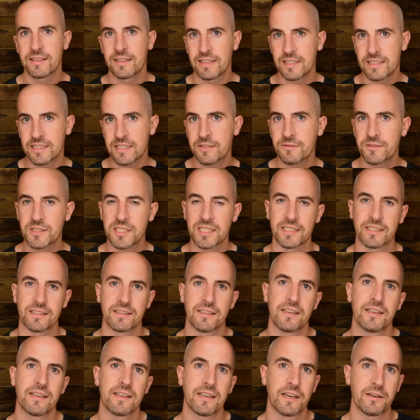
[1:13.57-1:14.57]
As I've said,
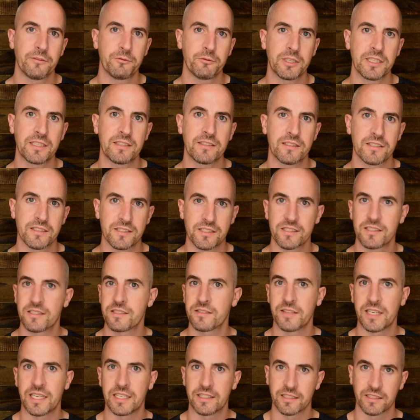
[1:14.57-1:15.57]
I've read dozens
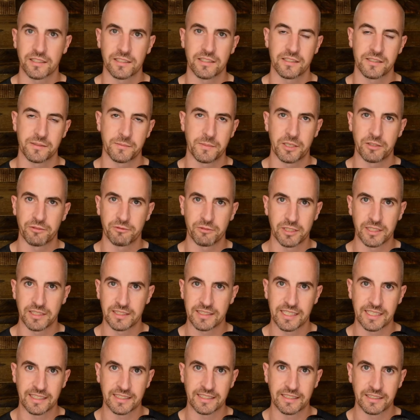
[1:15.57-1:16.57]
of articles about running
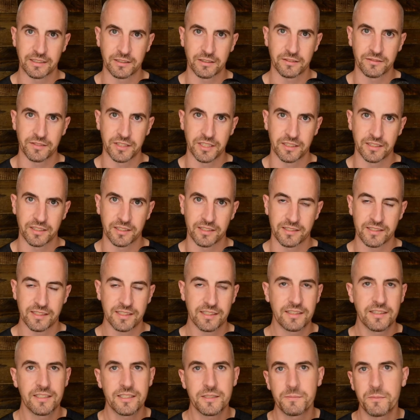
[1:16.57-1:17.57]
technique over the years,
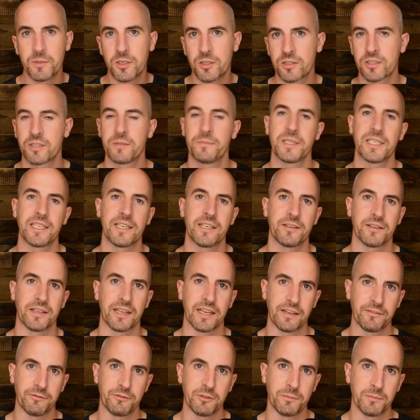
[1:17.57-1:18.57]
and there's more coming out
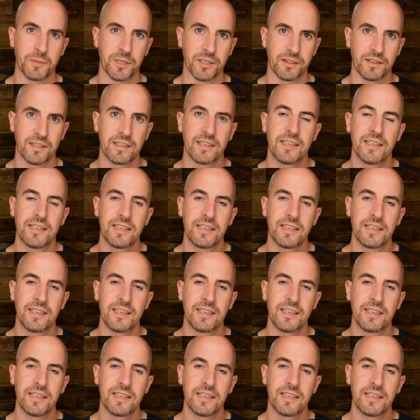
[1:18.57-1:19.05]
every month.